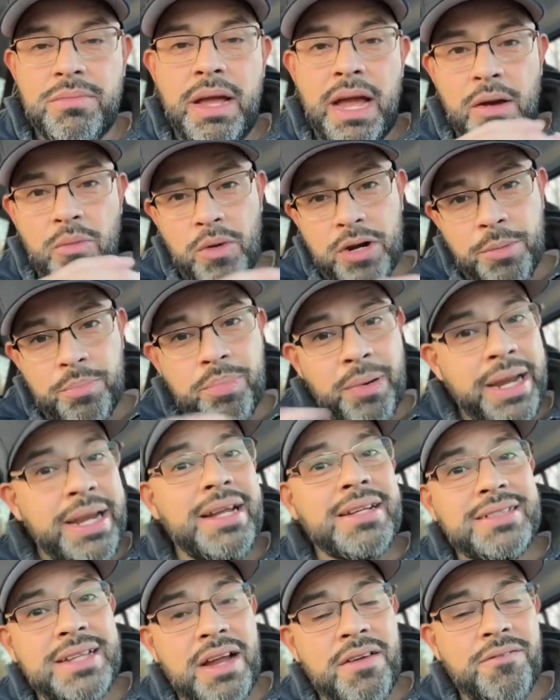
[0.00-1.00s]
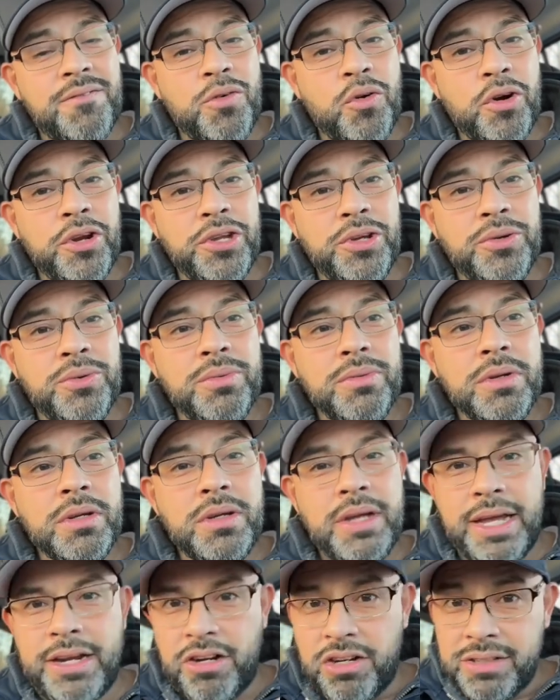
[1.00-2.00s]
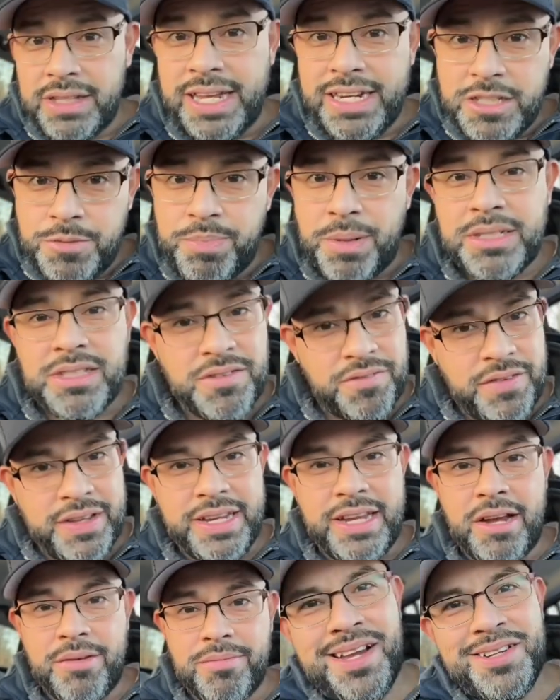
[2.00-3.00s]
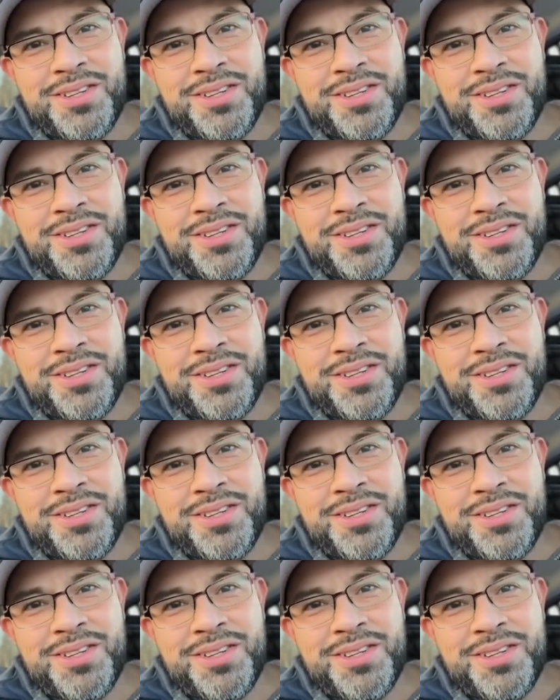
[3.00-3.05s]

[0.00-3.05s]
I want to break it down for you in our latest budget video.